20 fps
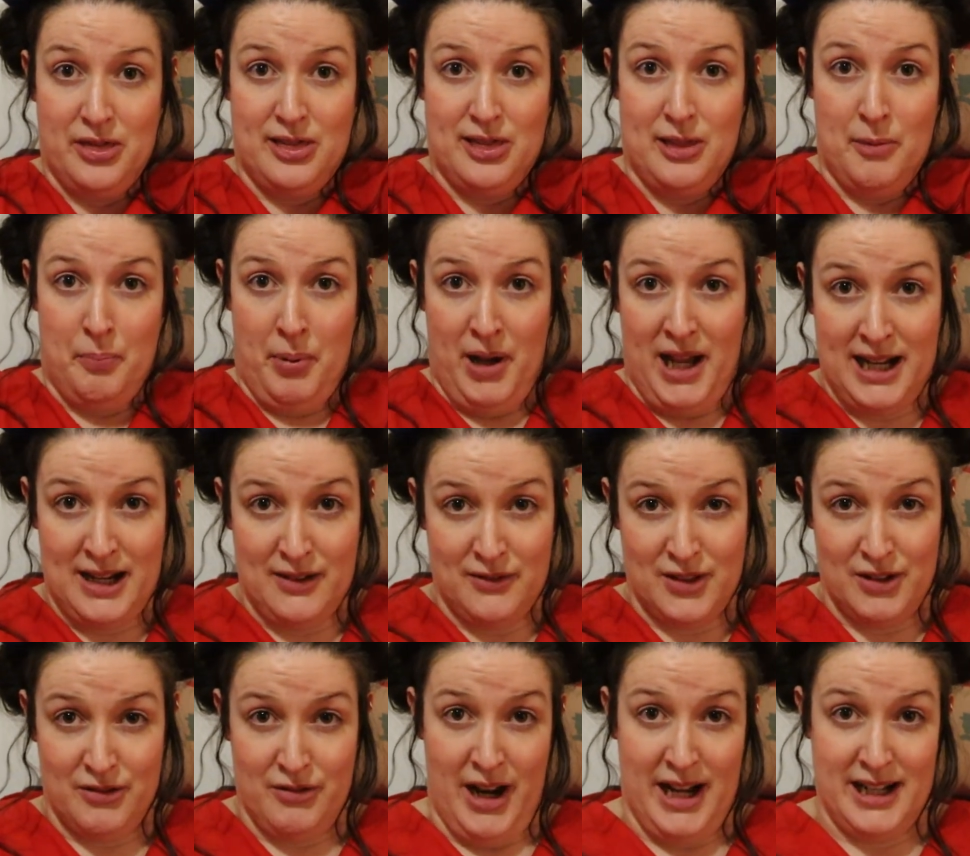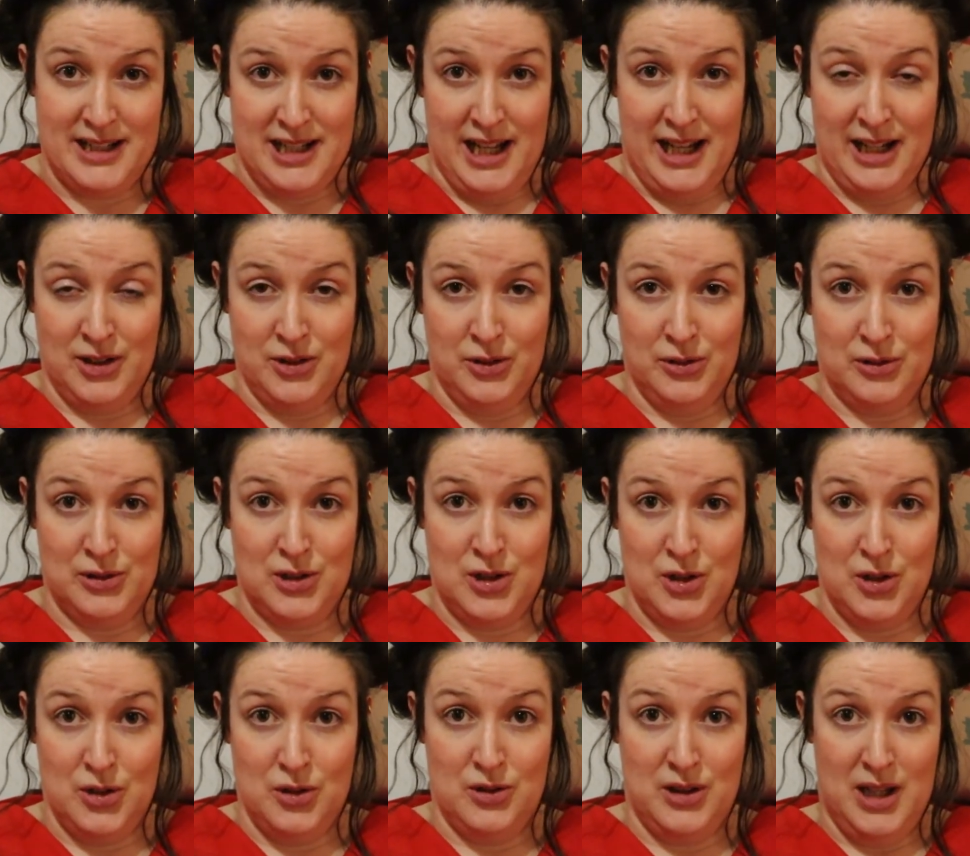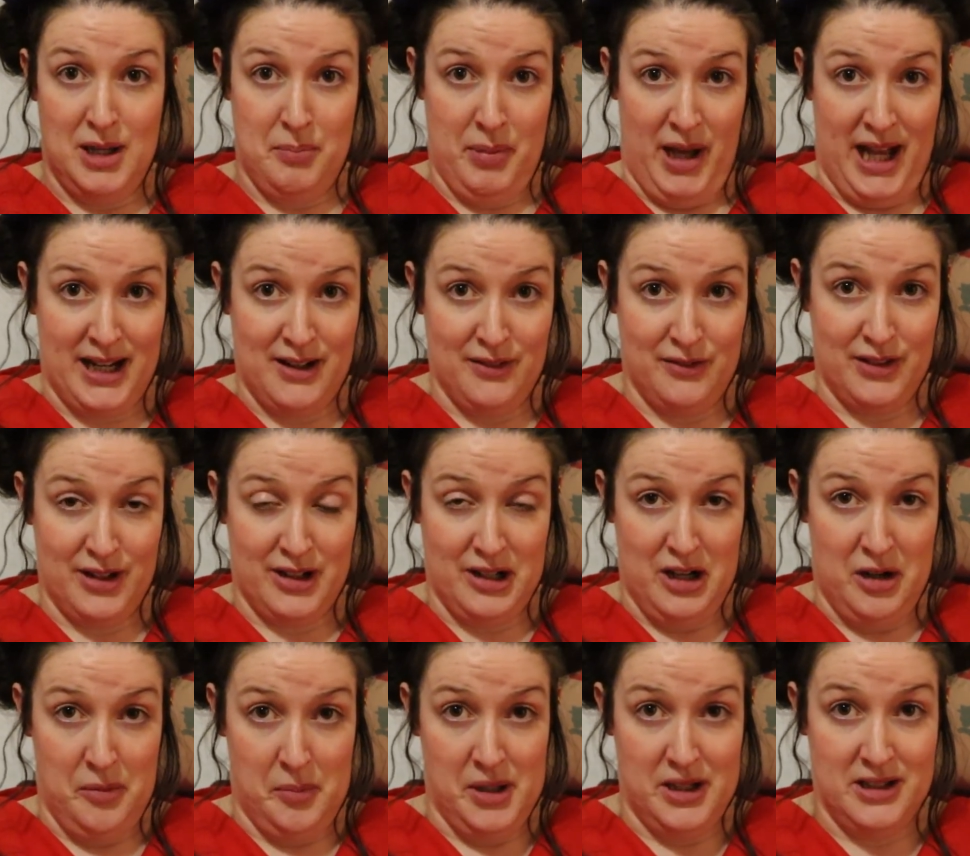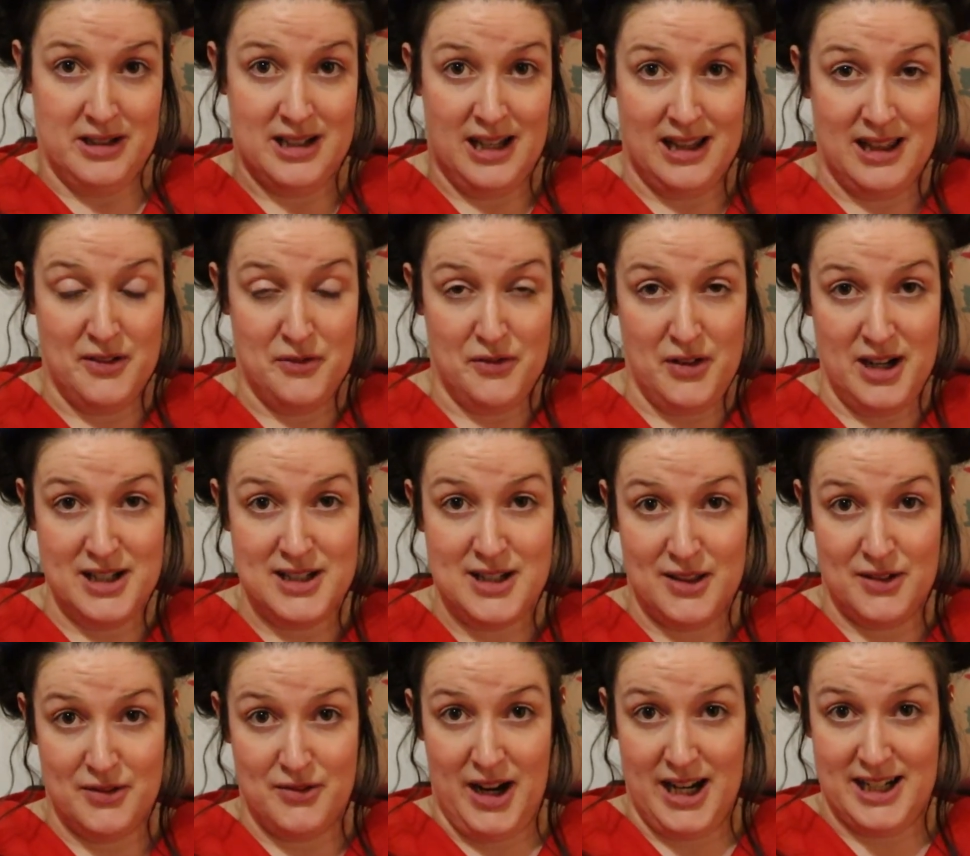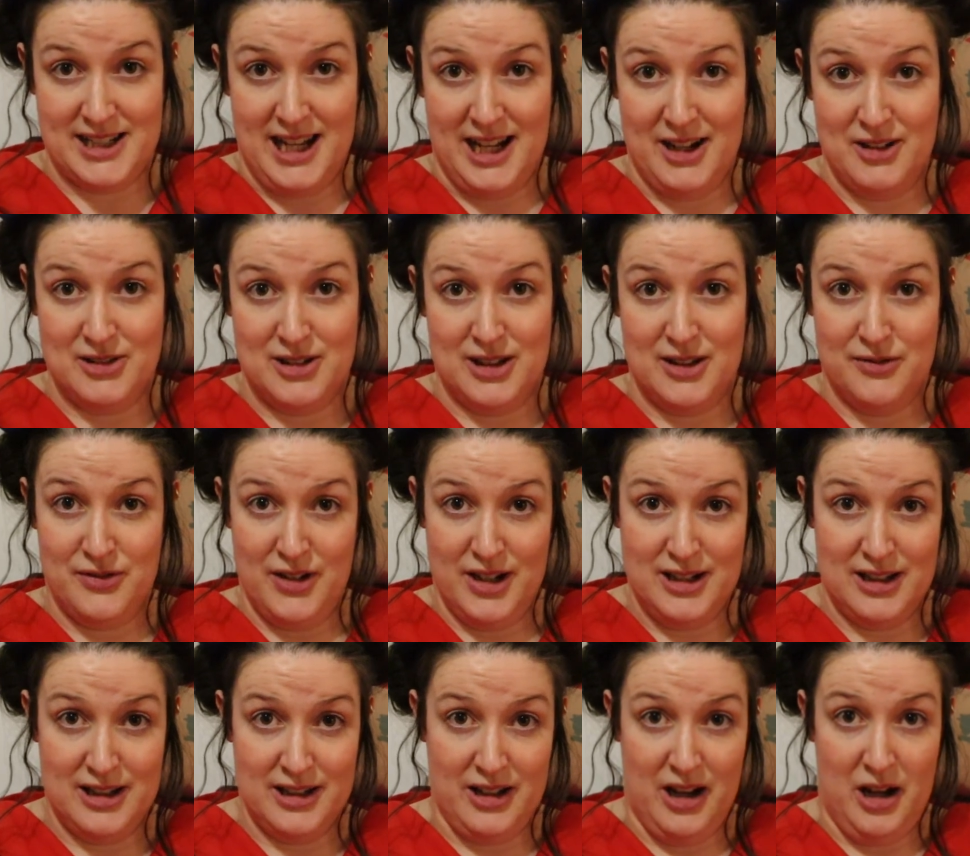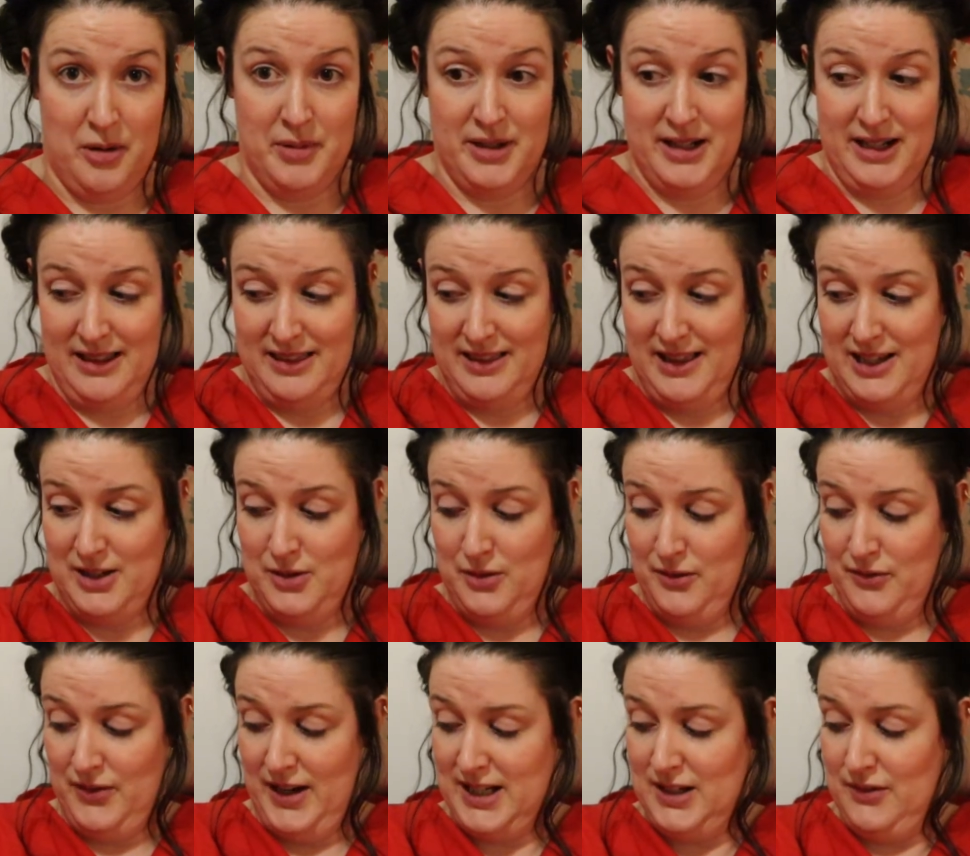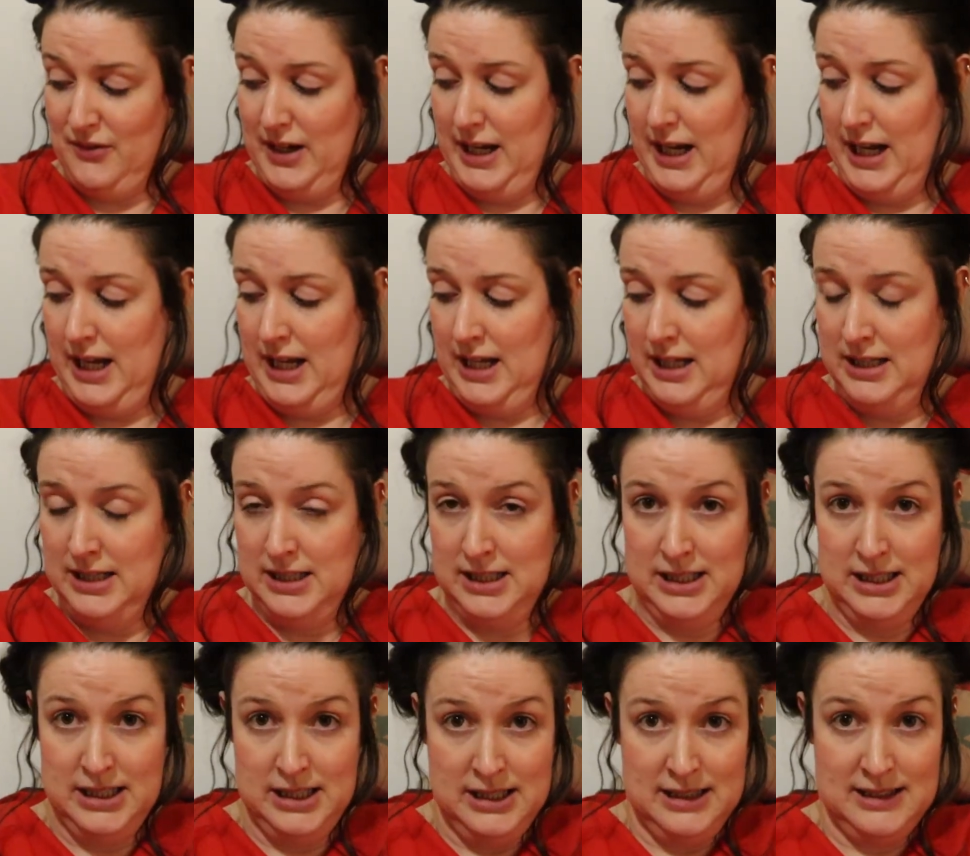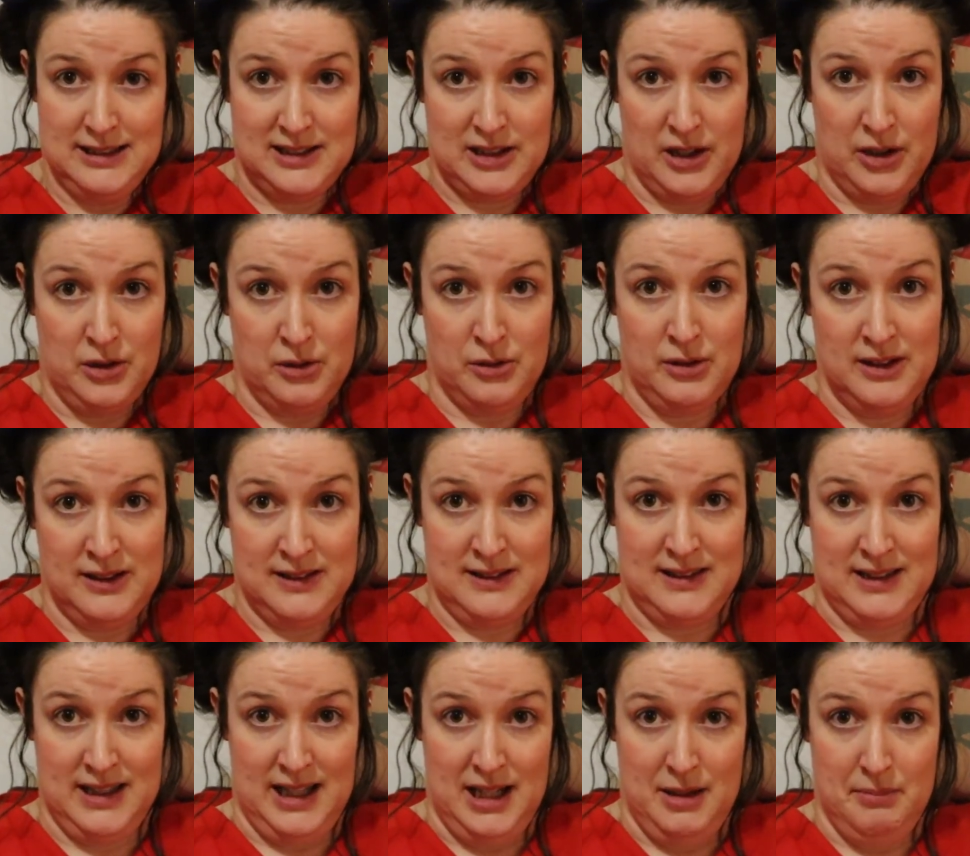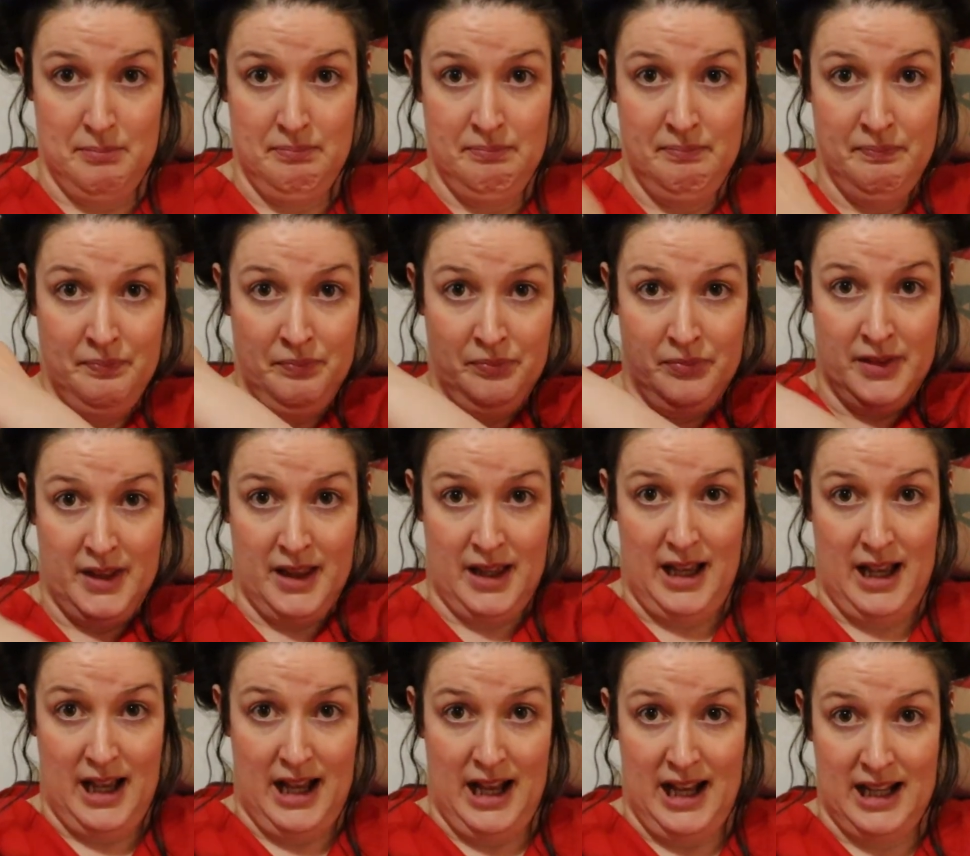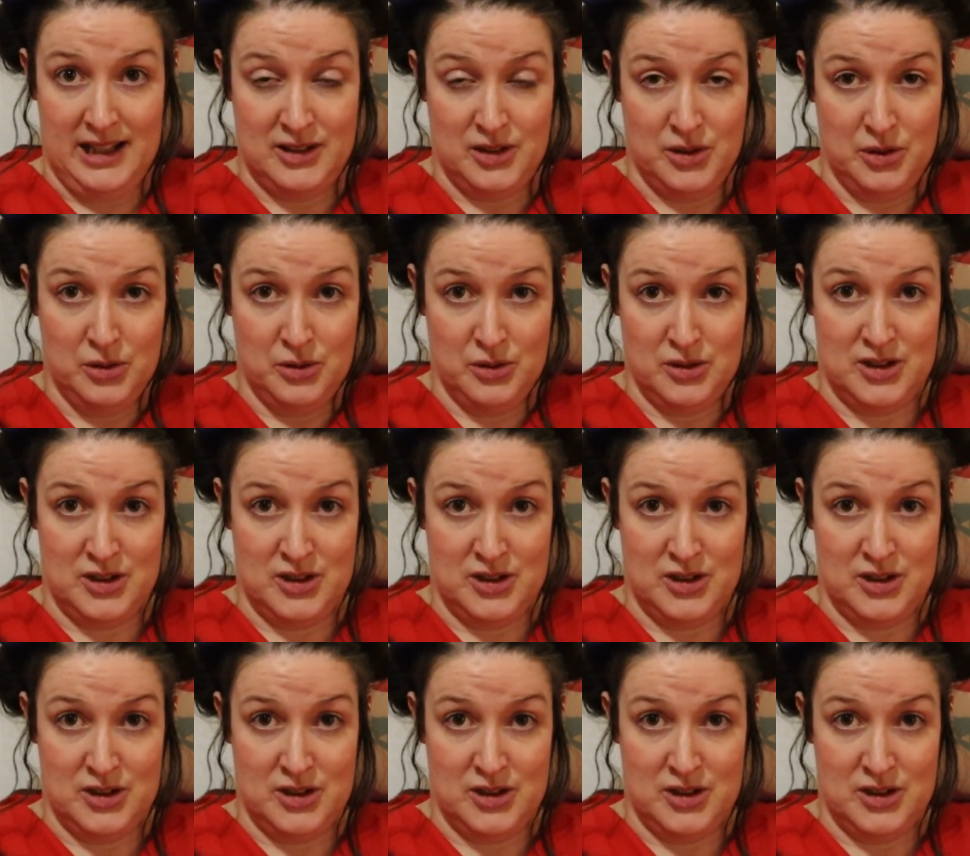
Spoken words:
the back of the rectangle to the back of the garment and the front of the rectangle to the front of the garment, and then you effectively sew this seam as you're